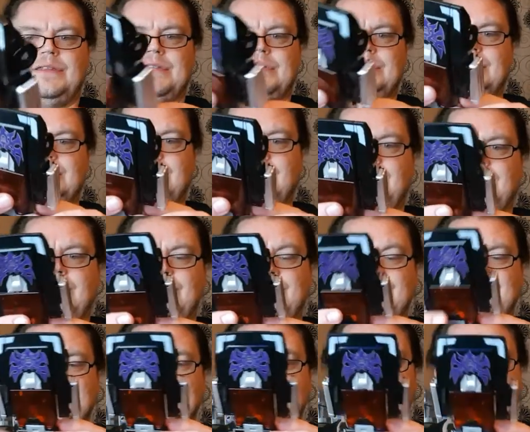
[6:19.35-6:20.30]
where this is going. I
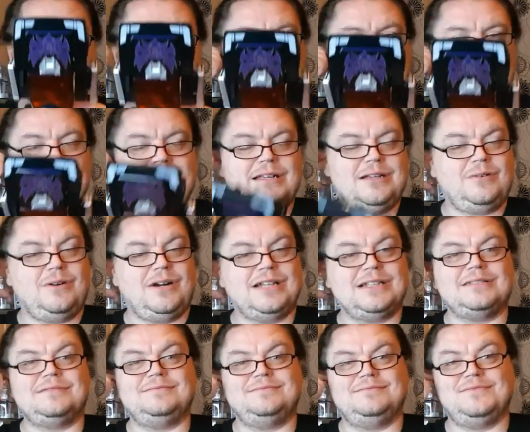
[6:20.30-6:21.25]
mean, it's
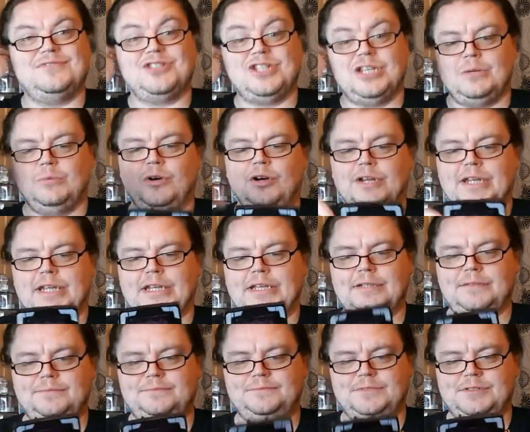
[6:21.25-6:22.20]
quite G1-y,
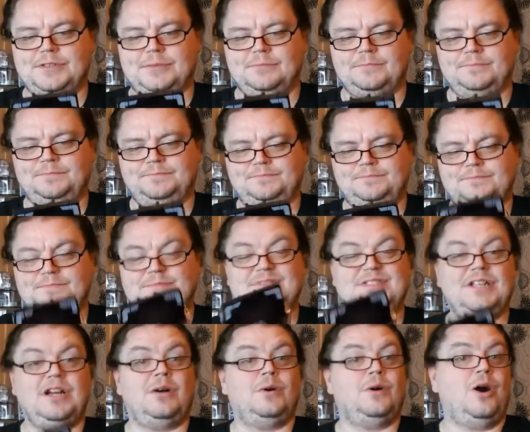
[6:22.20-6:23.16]
which I'm
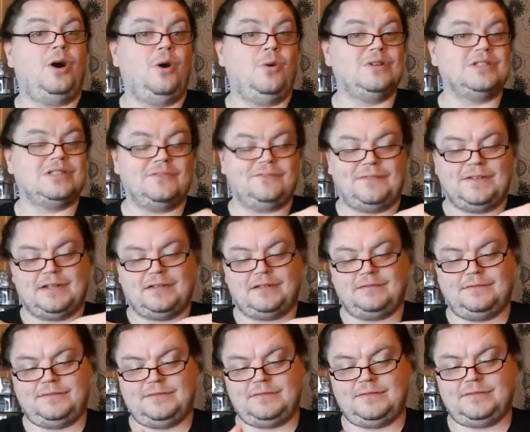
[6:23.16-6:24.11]
always a fan
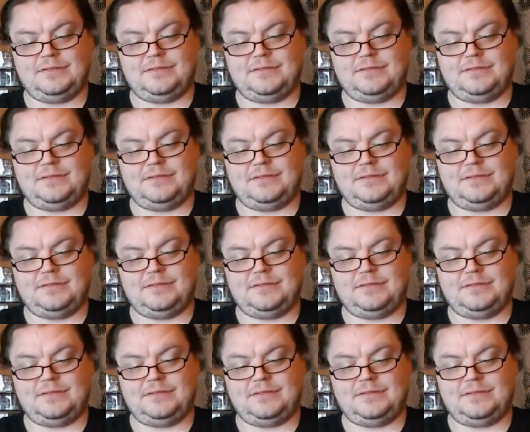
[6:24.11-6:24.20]
of.